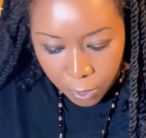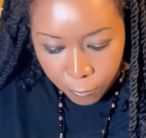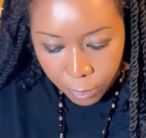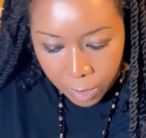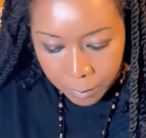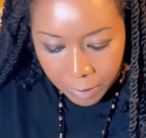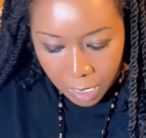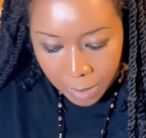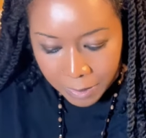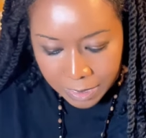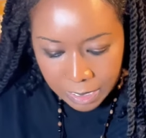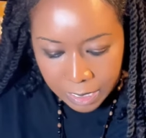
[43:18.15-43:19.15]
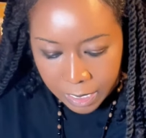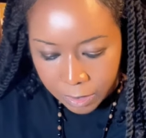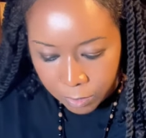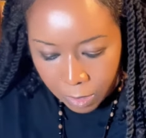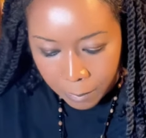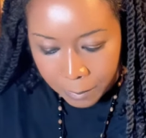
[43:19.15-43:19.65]
from coming
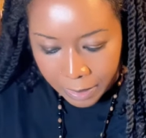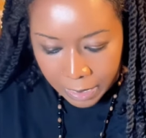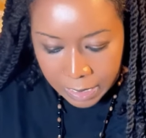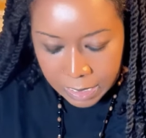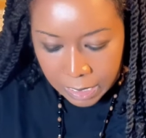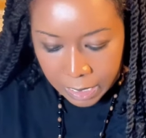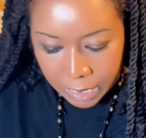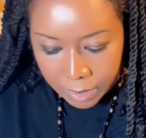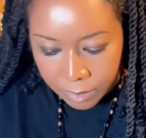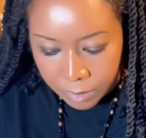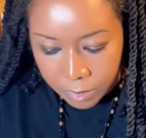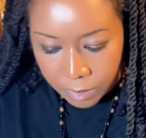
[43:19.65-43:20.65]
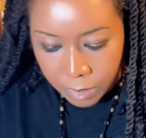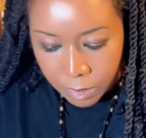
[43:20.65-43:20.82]
together or being together.